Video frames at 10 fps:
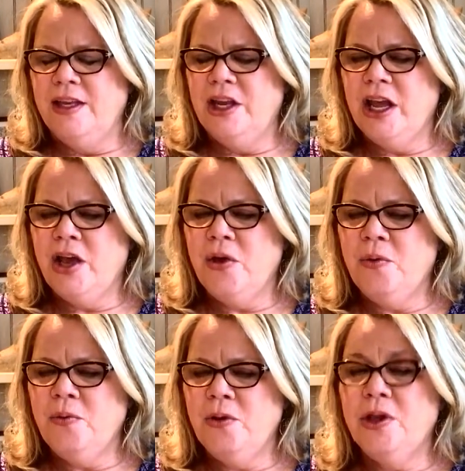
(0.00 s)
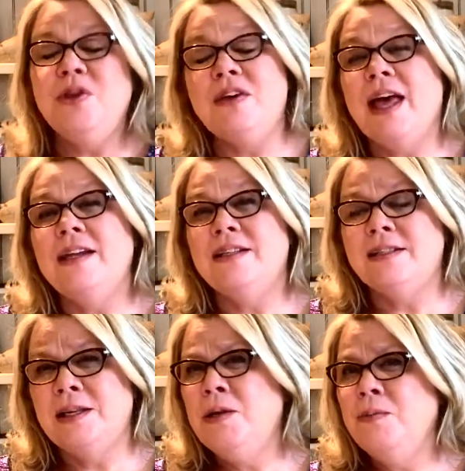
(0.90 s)
You know, you've got to
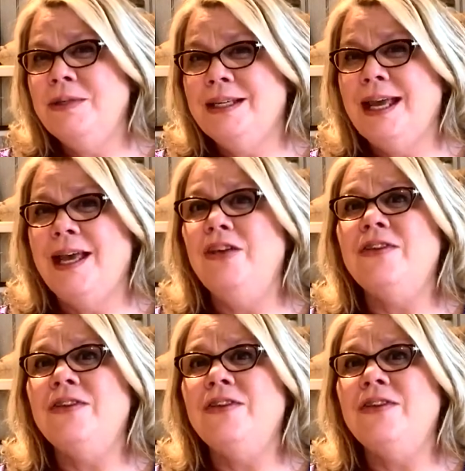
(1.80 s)
assume today,